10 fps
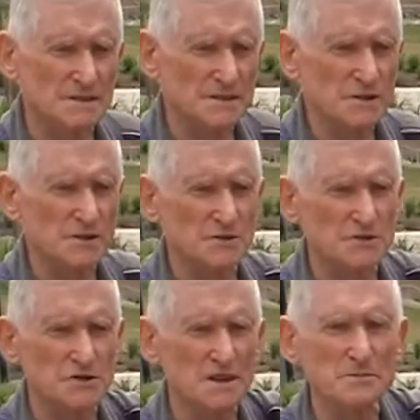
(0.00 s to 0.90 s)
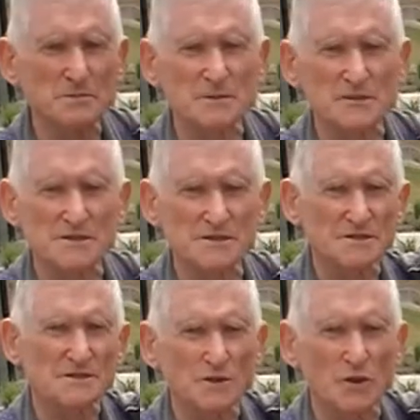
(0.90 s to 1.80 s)
not too steep, if it's
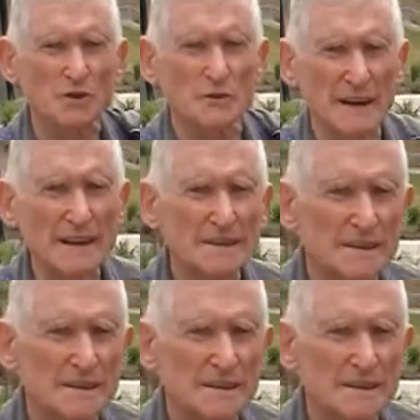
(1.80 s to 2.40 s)
uh, on the flat.